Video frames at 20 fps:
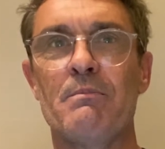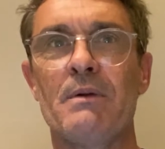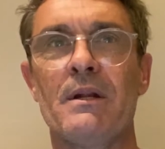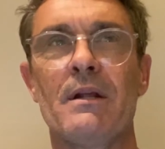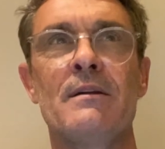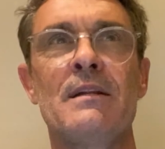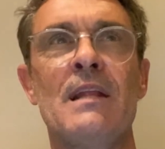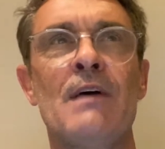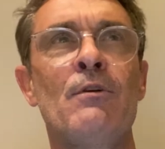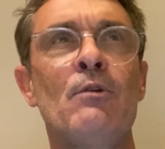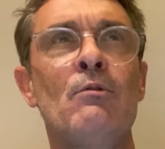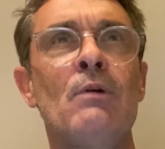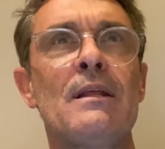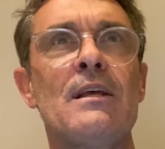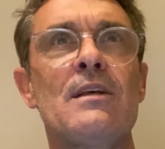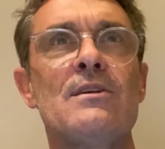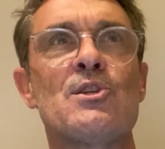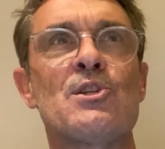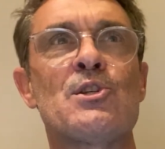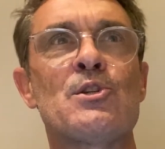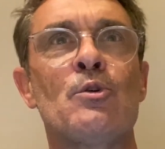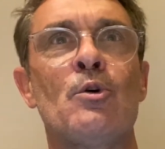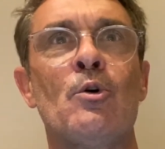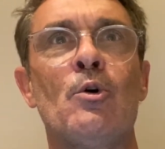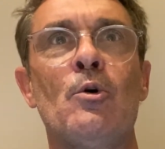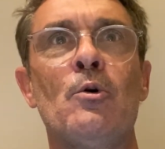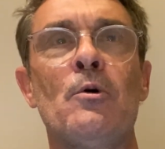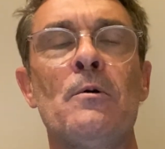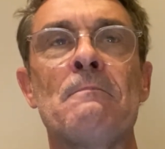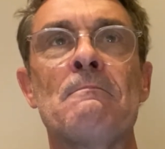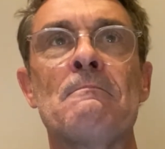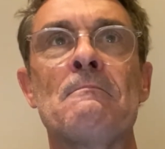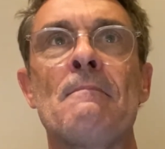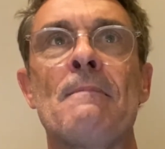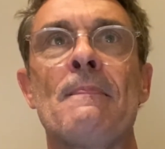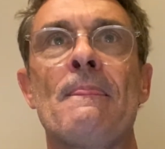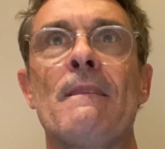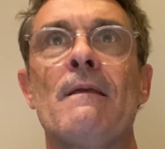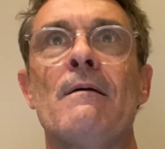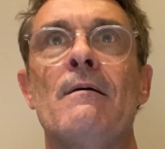But I never really saw
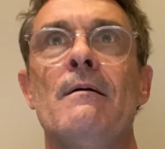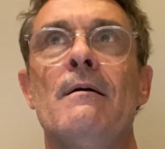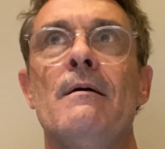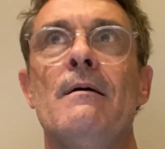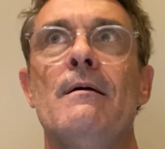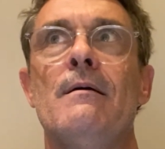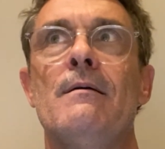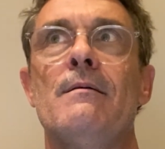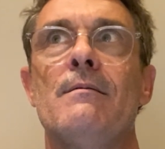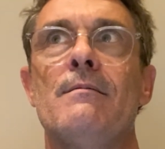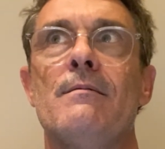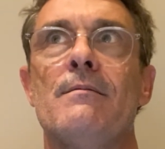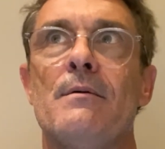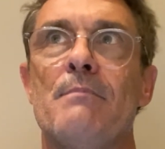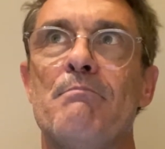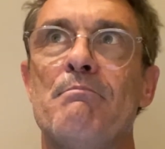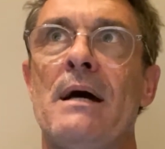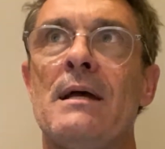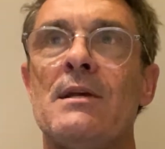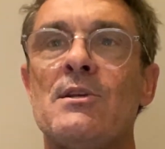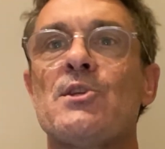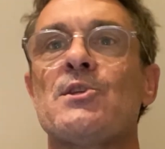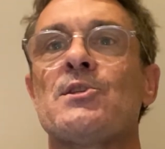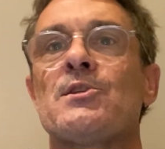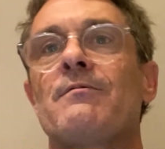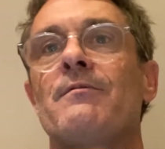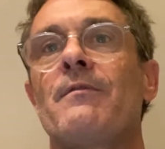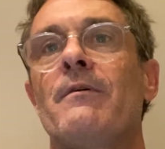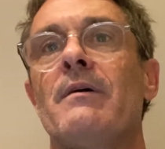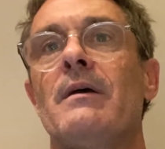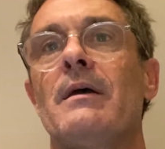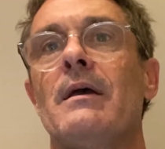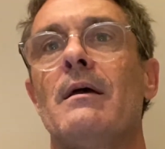the basis of